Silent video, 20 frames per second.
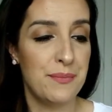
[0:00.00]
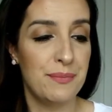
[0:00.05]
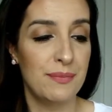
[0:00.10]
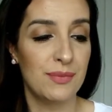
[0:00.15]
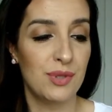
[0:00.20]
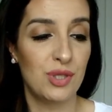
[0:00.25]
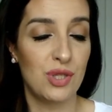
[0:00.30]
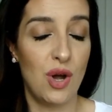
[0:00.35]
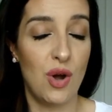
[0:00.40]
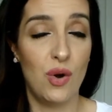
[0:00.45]

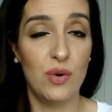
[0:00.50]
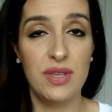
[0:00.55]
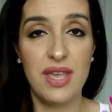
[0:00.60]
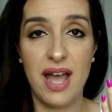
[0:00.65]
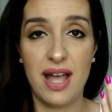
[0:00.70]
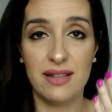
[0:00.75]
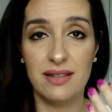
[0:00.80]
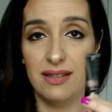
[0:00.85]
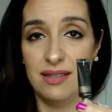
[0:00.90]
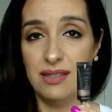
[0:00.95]
So
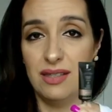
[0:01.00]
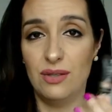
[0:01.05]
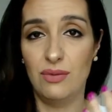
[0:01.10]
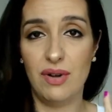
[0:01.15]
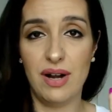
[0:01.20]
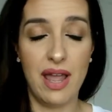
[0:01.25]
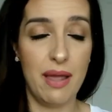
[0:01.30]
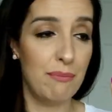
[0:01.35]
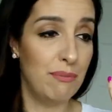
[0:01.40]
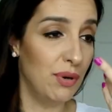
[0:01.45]
yeah, this is what
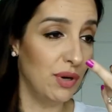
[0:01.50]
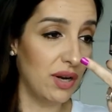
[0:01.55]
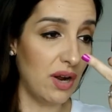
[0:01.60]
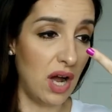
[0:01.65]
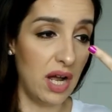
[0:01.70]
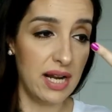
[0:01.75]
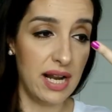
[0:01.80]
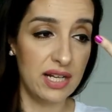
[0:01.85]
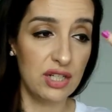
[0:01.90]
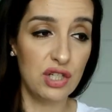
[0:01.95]
I put
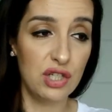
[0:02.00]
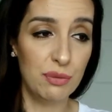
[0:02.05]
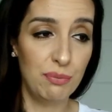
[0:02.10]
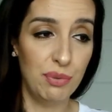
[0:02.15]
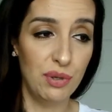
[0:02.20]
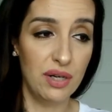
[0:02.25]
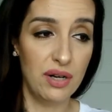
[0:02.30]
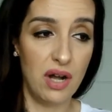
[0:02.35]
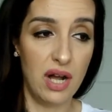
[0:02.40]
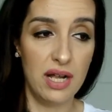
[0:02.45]
on. I just
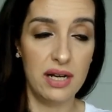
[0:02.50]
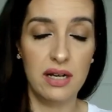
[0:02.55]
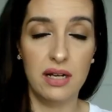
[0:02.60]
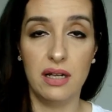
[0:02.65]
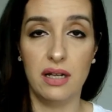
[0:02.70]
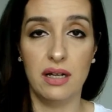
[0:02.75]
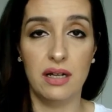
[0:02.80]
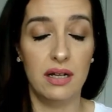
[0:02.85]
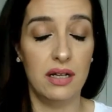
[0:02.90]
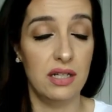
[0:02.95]
put on
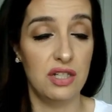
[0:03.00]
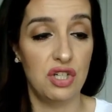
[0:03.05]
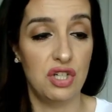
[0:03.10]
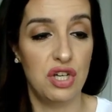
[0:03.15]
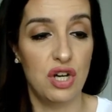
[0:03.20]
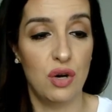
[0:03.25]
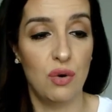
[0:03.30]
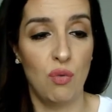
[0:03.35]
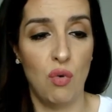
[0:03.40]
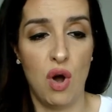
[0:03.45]
a
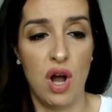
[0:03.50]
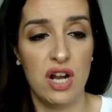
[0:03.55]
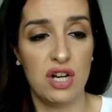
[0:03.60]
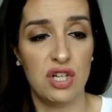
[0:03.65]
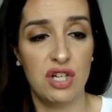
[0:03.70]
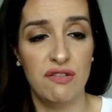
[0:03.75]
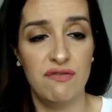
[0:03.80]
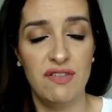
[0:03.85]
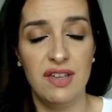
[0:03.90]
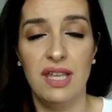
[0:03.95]
sheer
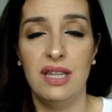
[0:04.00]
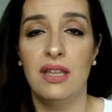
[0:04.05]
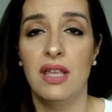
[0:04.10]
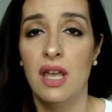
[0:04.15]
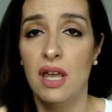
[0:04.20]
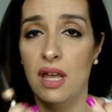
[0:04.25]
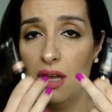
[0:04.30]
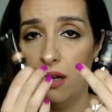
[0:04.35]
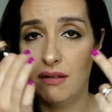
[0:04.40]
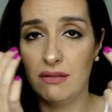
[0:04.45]
wash of it,
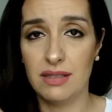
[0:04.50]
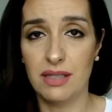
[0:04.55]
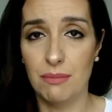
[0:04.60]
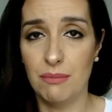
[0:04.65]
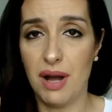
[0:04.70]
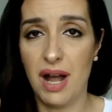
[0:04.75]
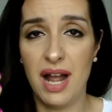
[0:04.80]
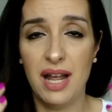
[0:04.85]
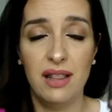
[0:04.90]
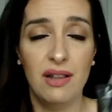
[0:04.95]
some
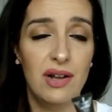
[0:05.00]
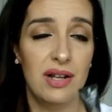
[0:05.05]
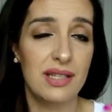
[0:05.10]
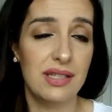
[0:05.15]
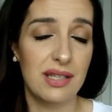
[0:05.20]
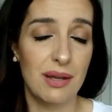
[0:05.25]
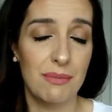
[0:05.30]
eyeliner,